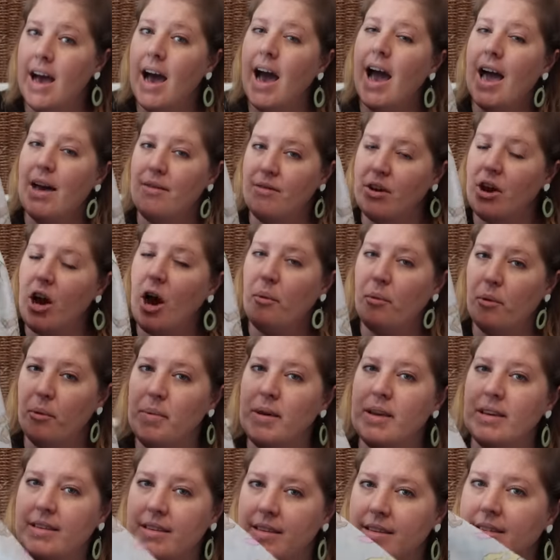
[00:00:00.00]
I have a couple
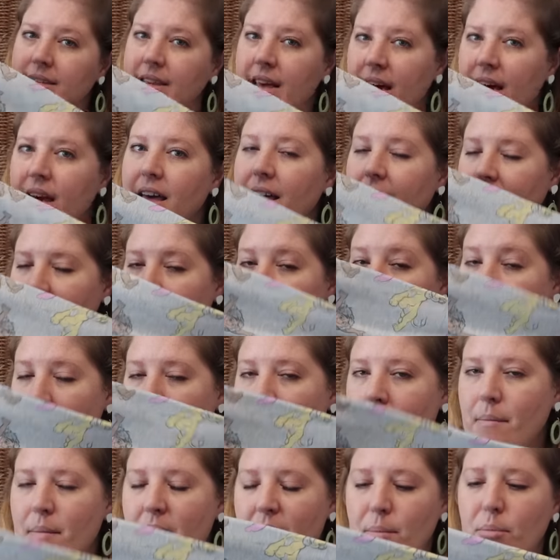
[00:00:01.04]
pieces that I,
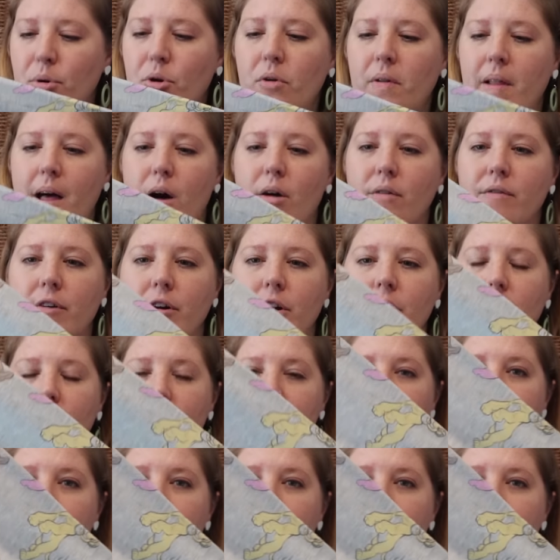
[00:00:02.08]
I might pull out for her.